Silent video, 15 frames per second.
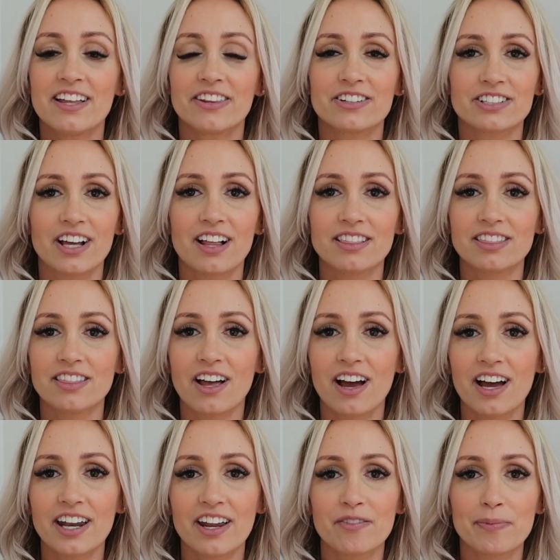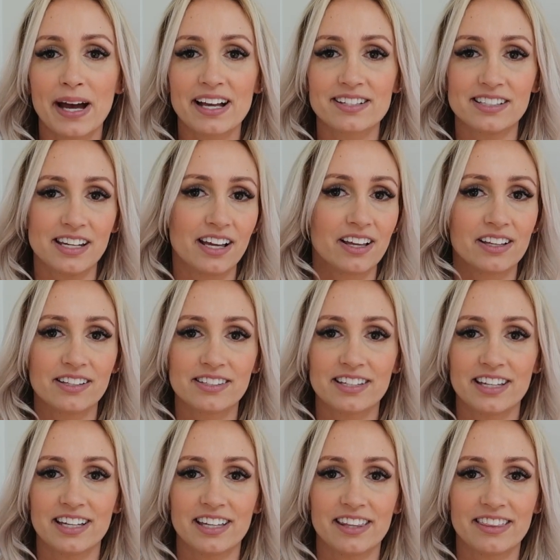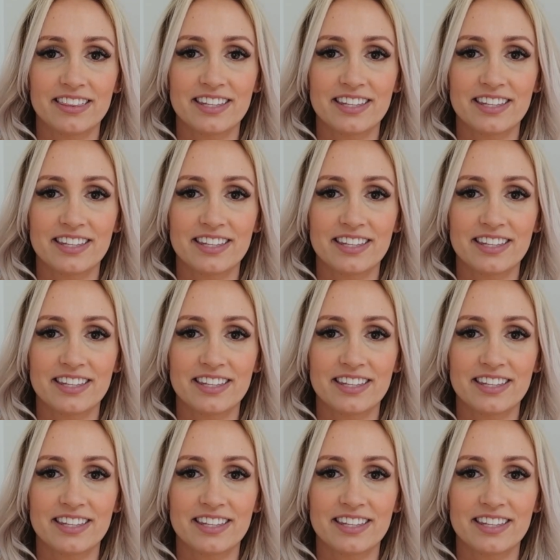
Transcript: There's a lot of pastels in